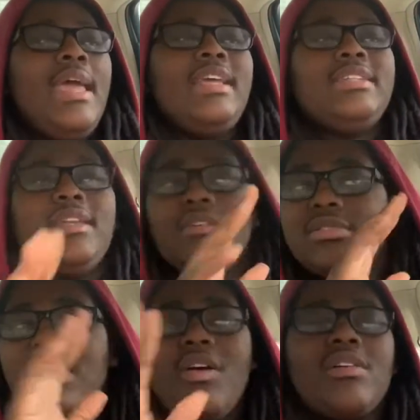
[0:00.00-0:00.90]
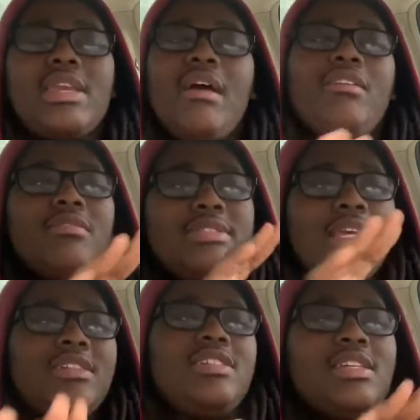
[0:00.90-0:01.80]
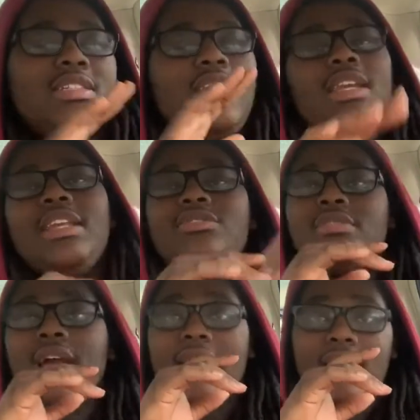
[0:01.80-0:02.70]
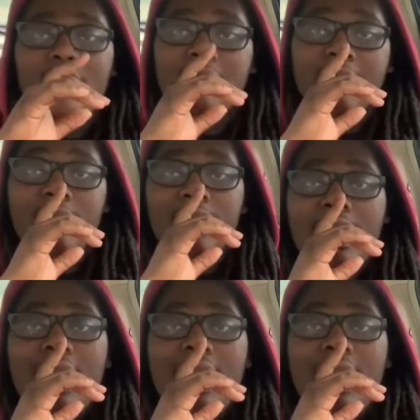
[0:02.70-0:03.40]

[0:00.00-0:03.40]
it's not no talking out, no second chance or none of that. You gotta go, bro.